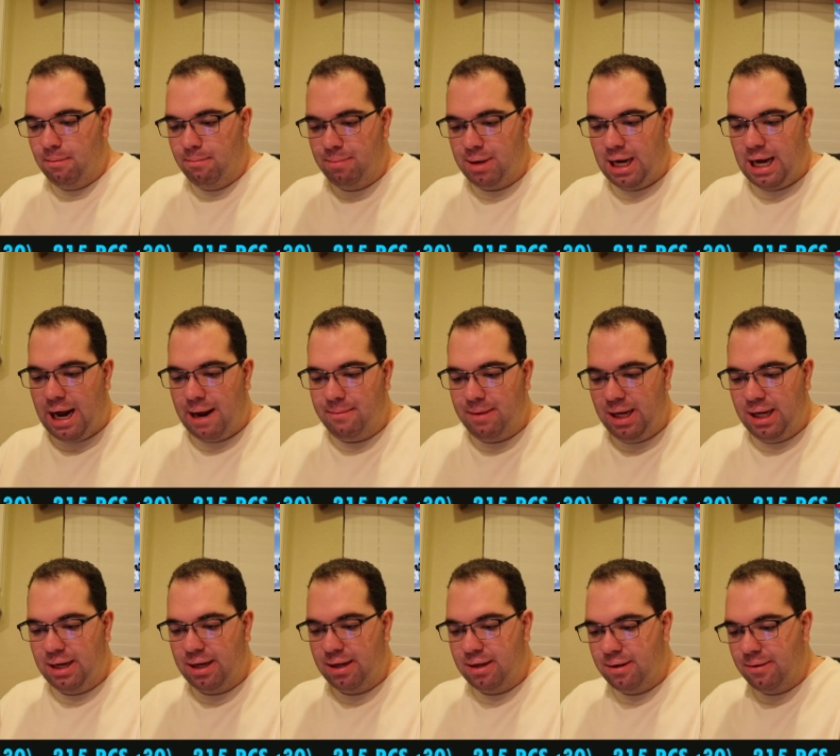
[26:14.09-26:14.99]
But I
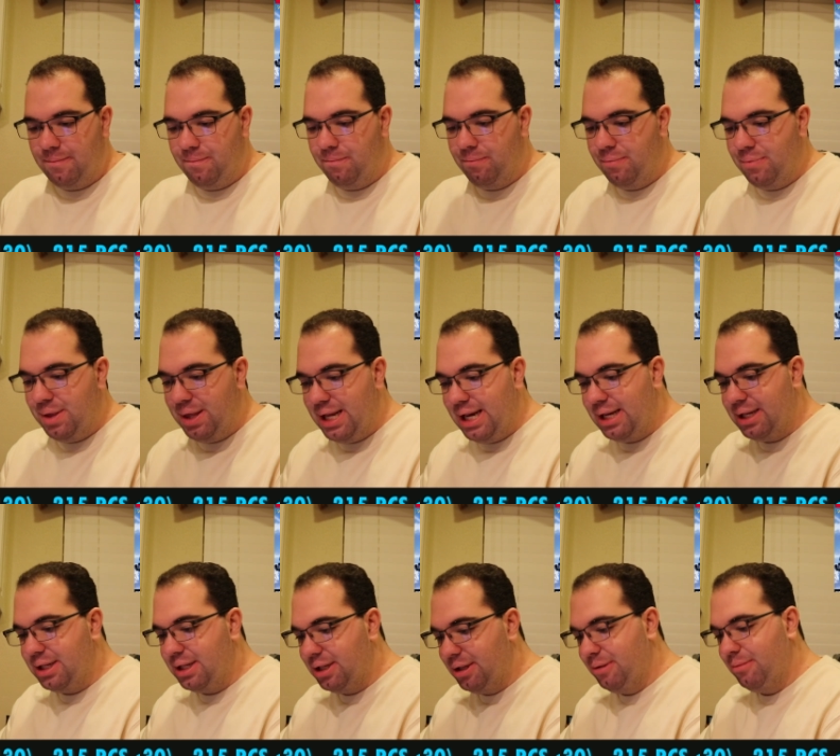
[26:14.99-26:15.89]
mean,
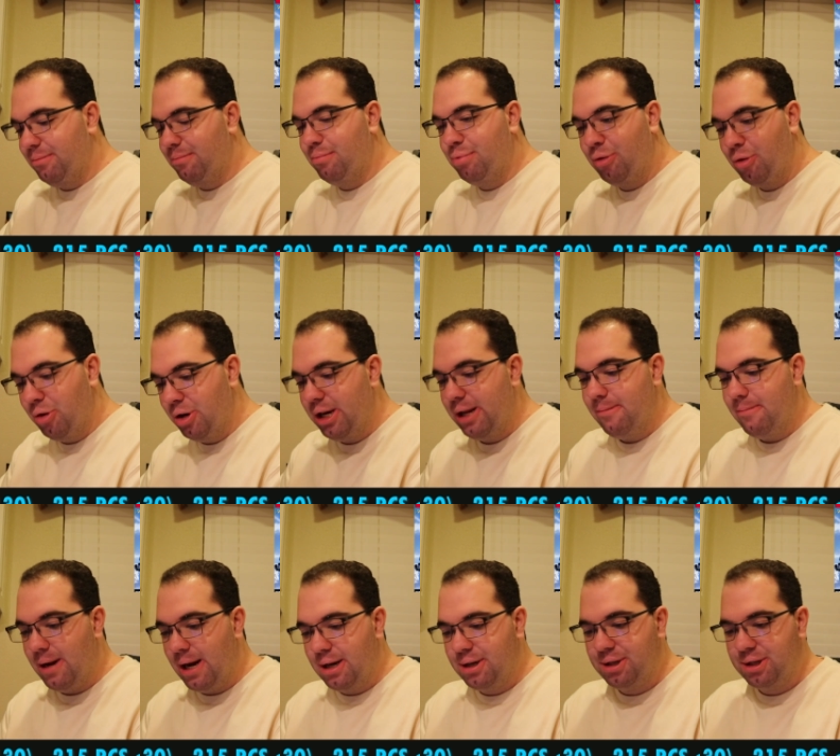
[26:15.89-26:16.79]
this pretty
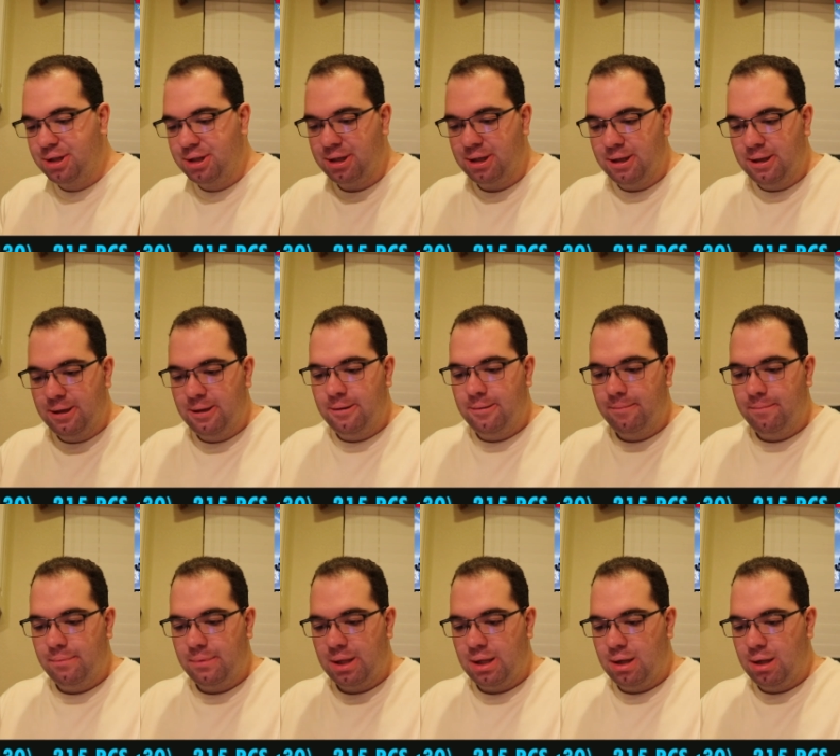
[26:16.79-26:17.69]
much
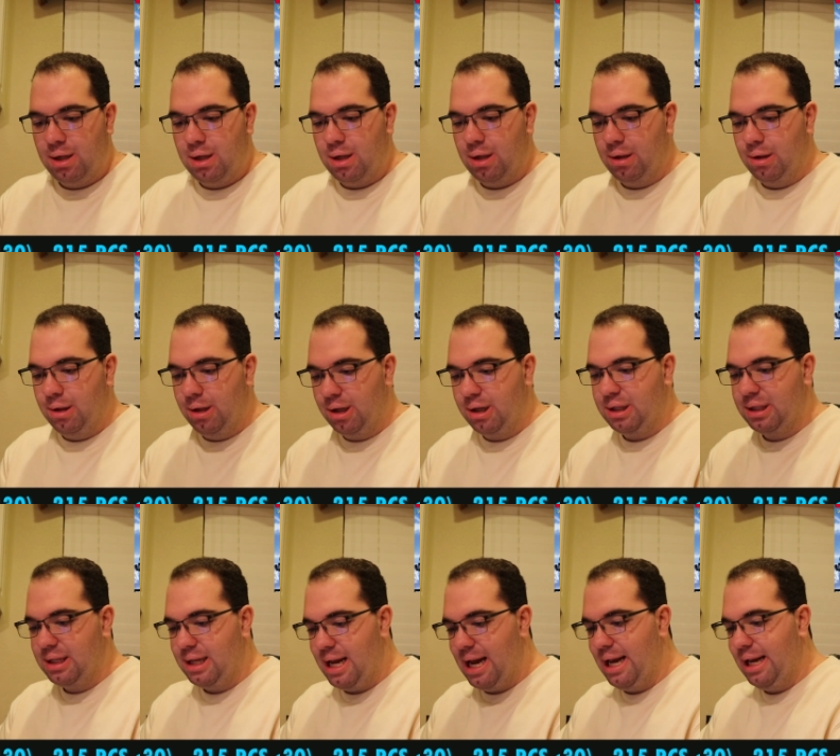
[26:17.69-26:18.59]

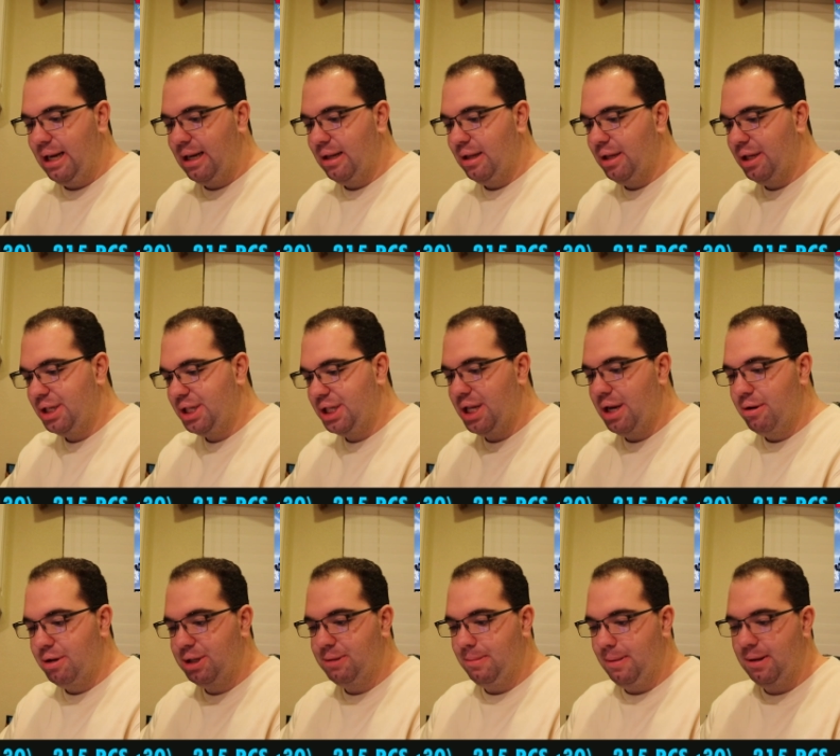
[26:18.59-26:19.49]
looks like the
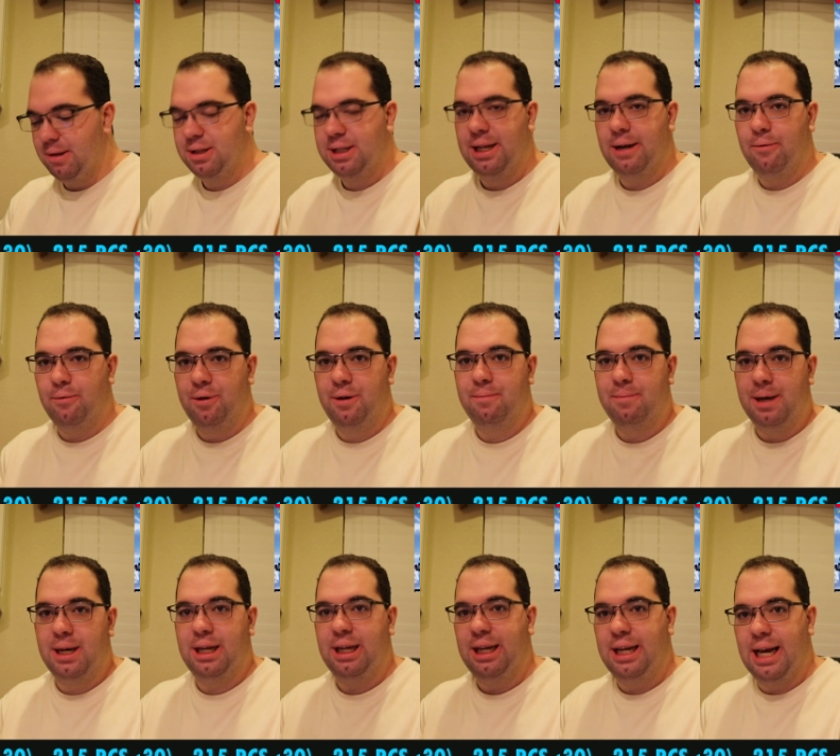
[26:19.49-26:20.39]
Snowspeeders that we've
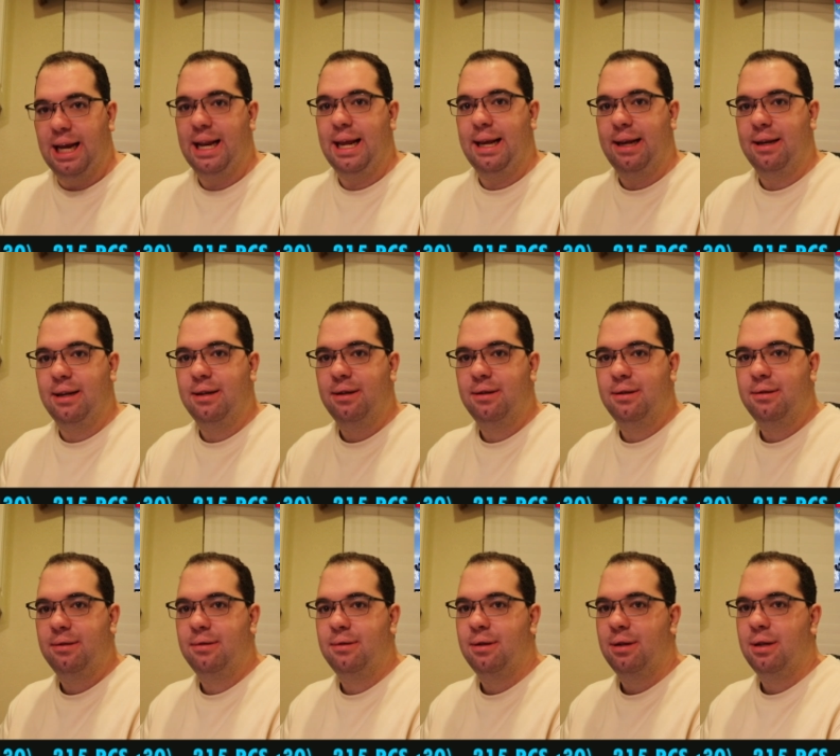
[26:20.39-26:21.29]
been getting
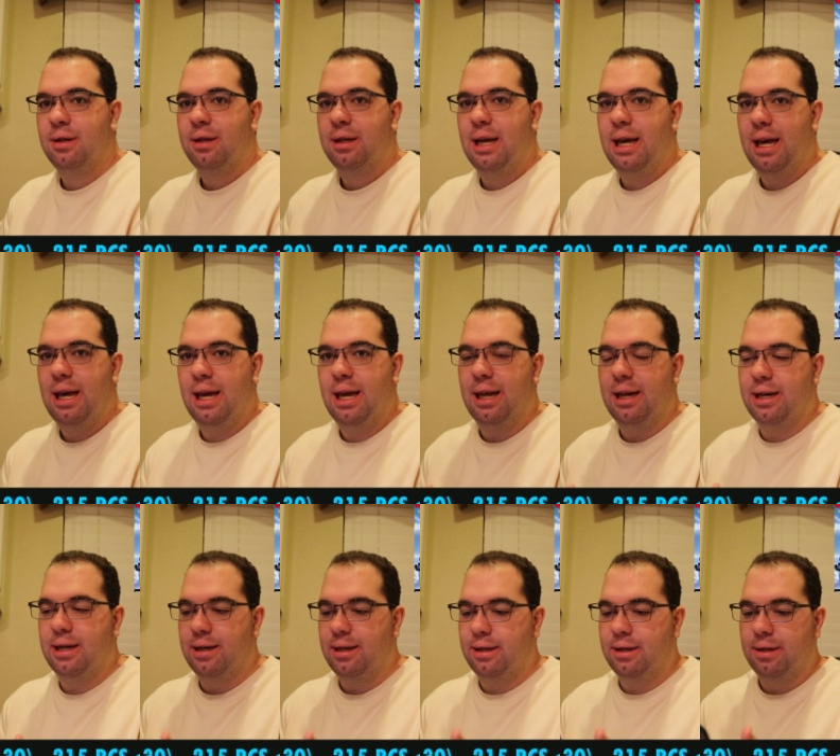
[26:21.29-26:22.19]

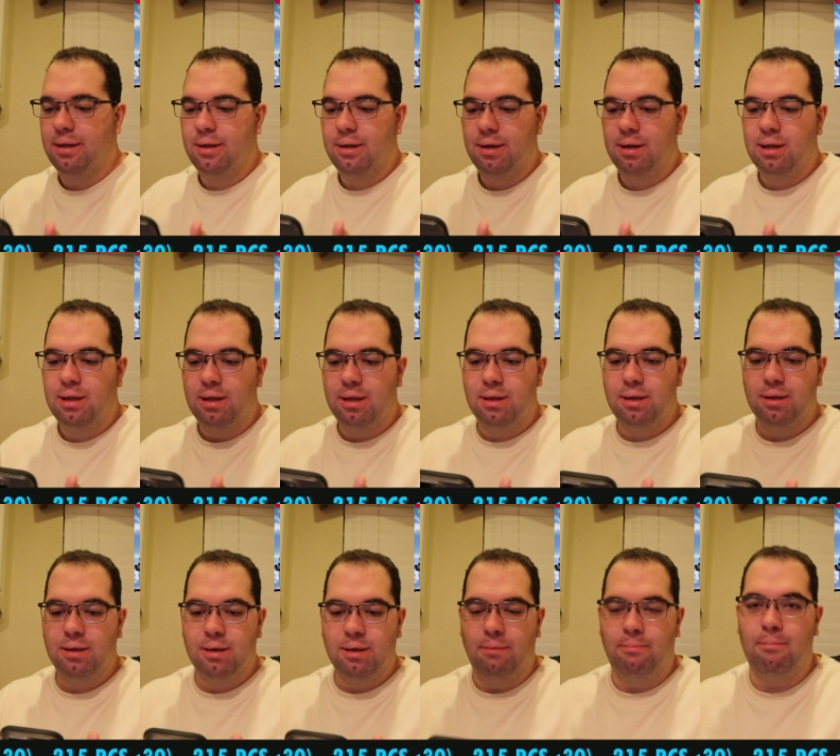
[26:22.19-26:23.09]
in
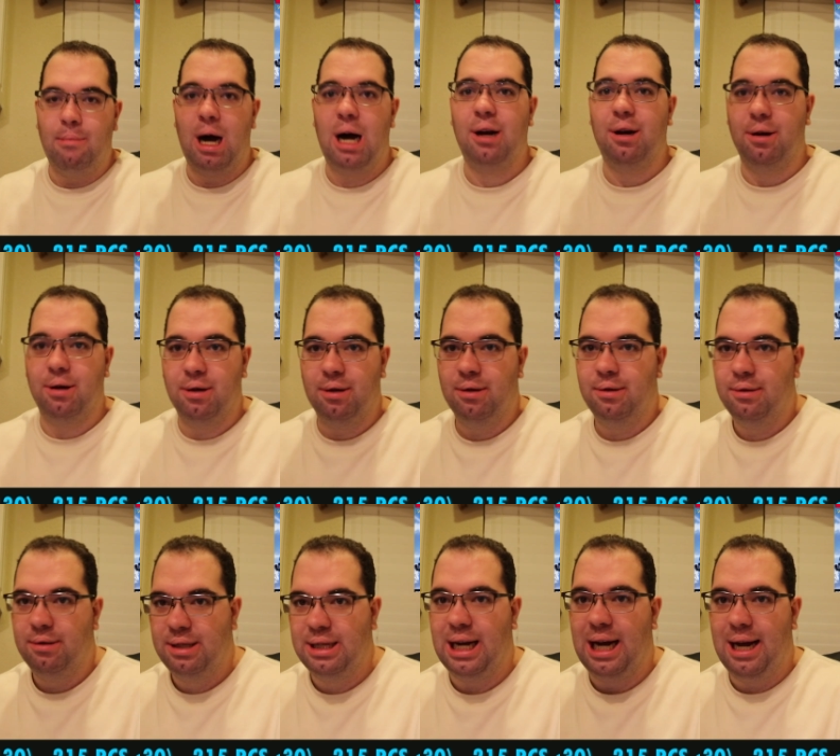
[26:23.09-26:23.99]
modern
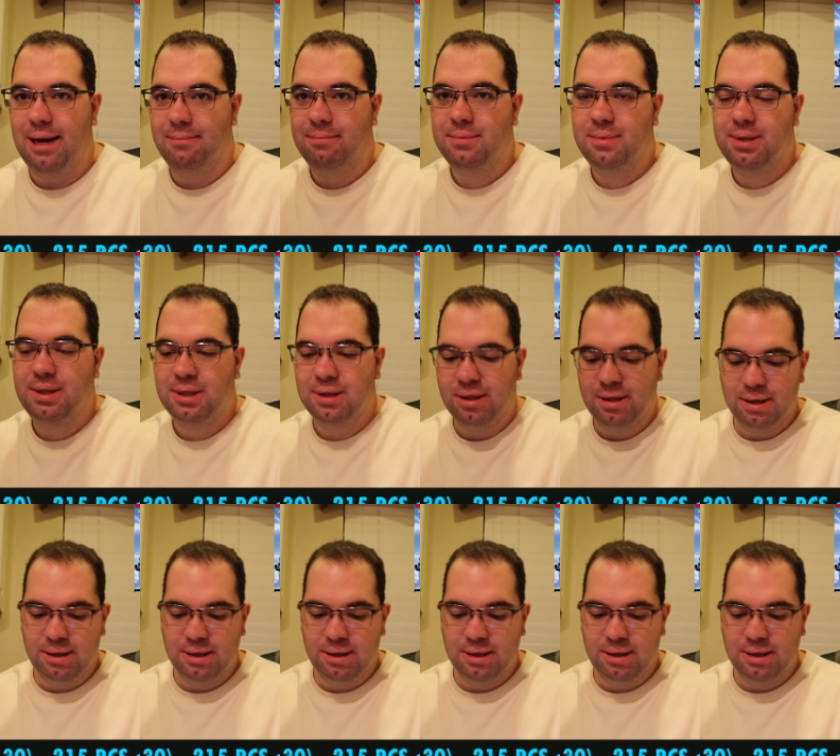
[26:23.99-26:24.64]
times.